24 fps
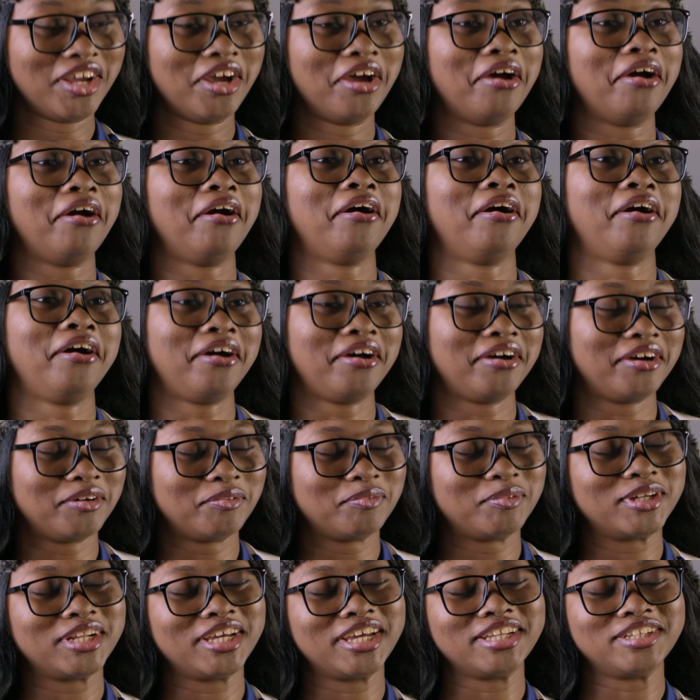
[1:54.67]
oh,
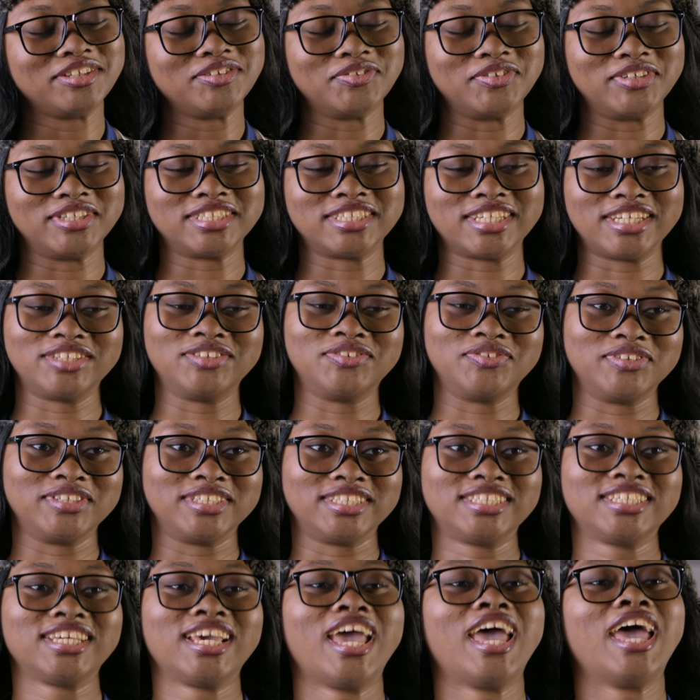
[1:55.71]
but anyways, anyways.
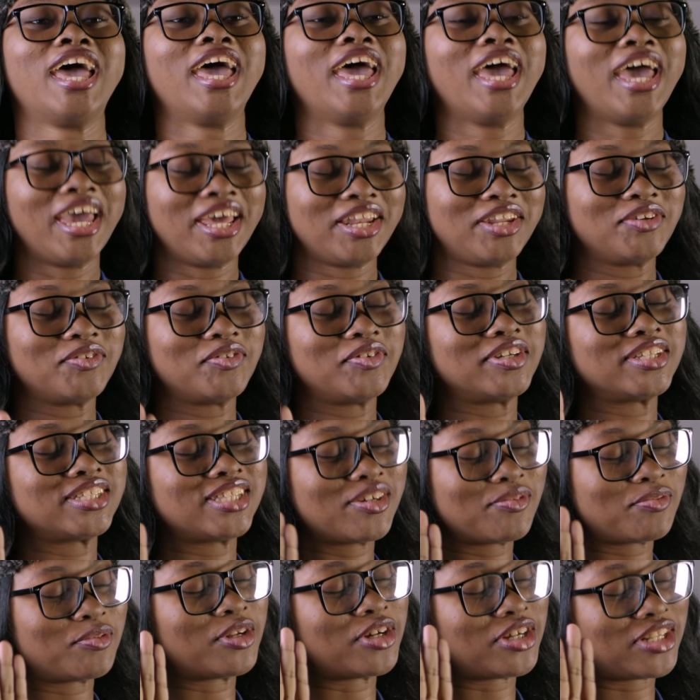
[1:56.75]
Anyways, let
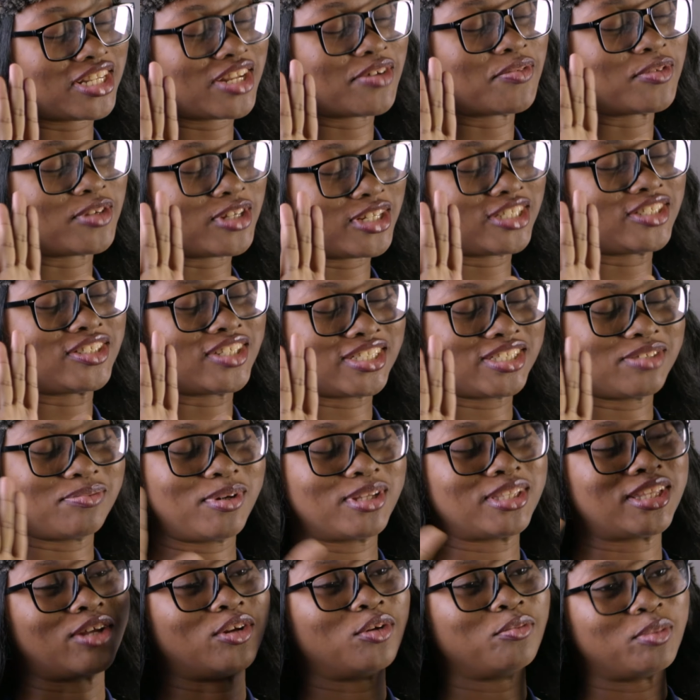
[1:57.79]
me not let me not stress the
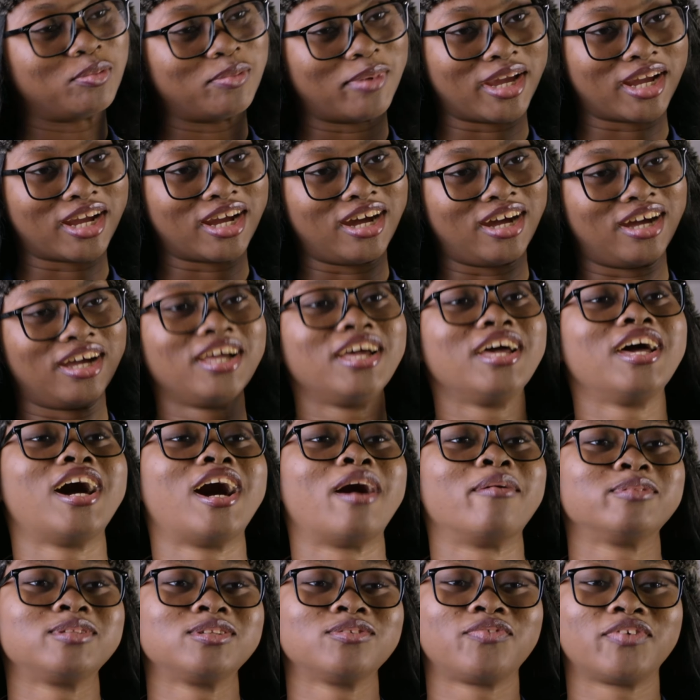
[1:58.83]
matter. Don't be my car. I'm
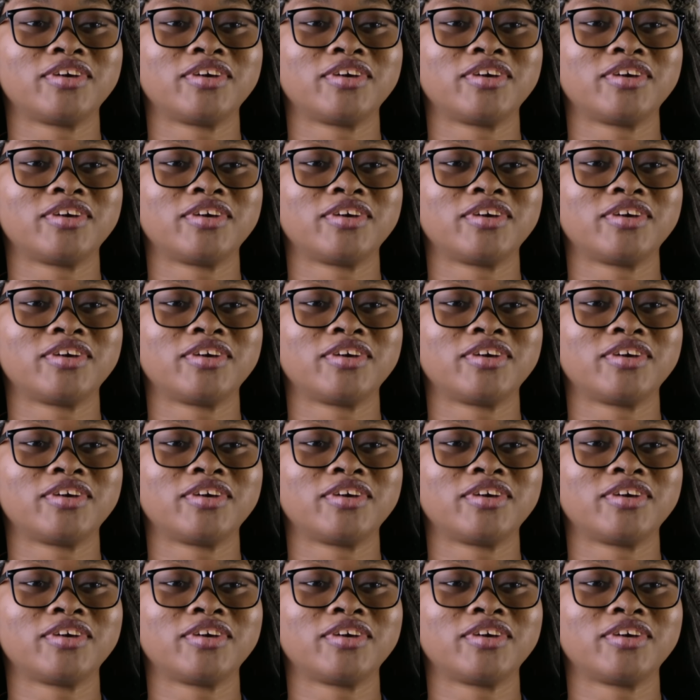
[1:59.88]
still very